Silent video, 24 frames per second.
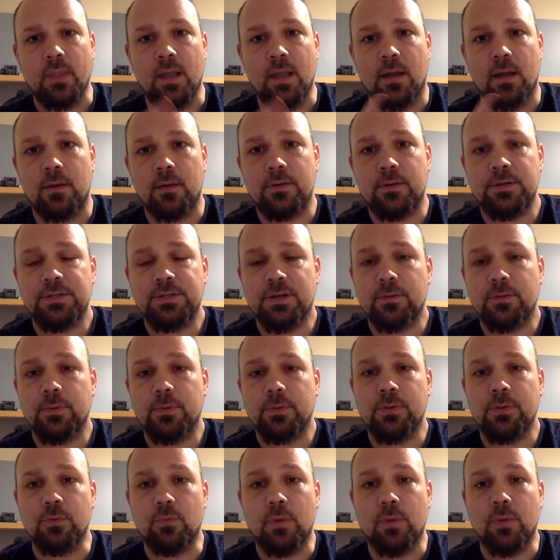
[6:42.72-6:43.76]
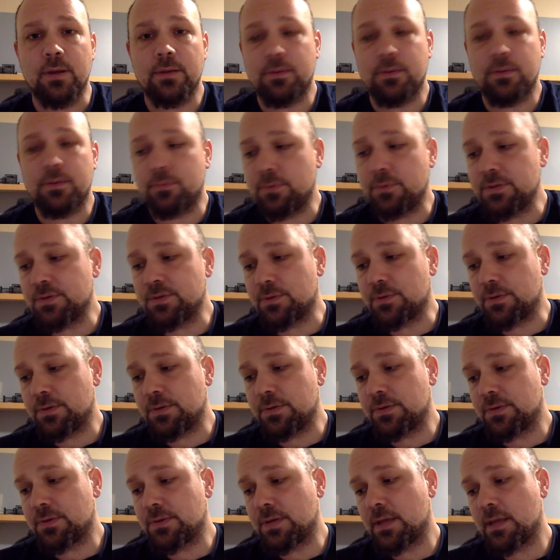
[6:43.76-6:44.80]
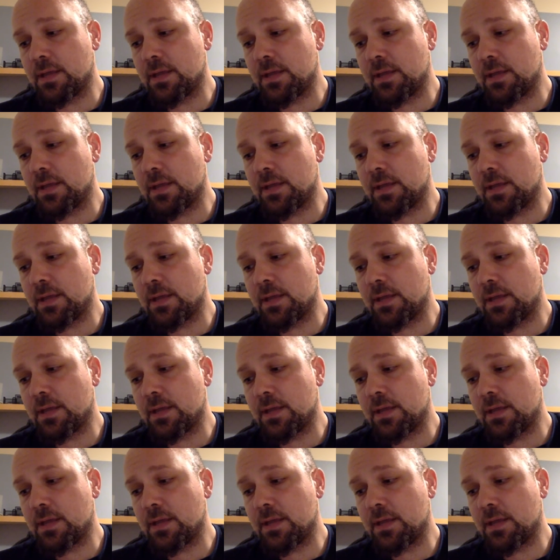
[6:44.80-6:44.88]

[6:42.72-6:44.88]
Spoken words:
want to share with you one other resource.